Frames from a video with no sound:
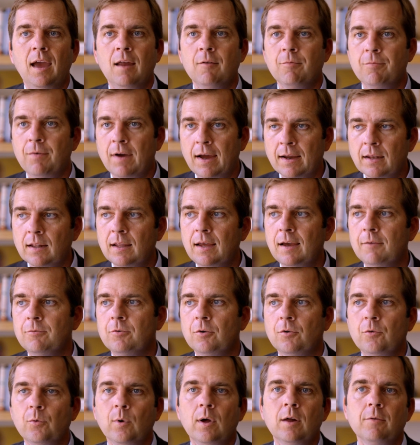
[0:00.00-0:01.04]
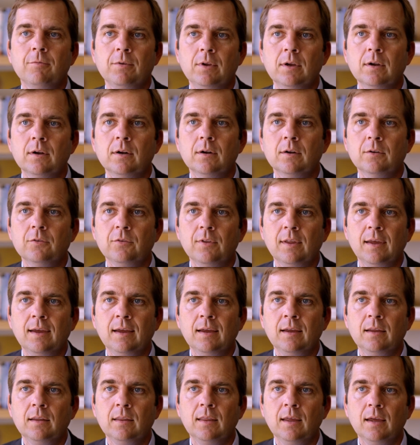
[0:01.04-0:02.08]
And finally, after 12 years,
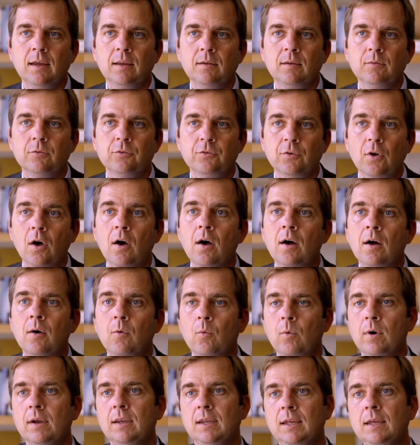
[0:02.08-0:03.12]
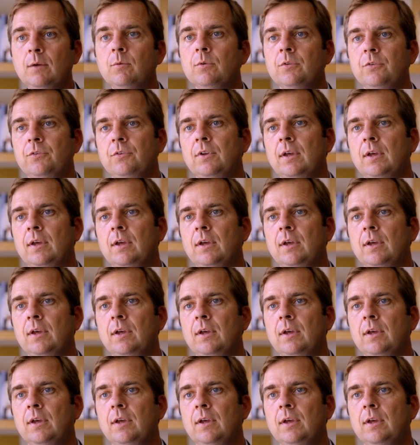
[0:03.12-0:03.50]
they, they saw what he was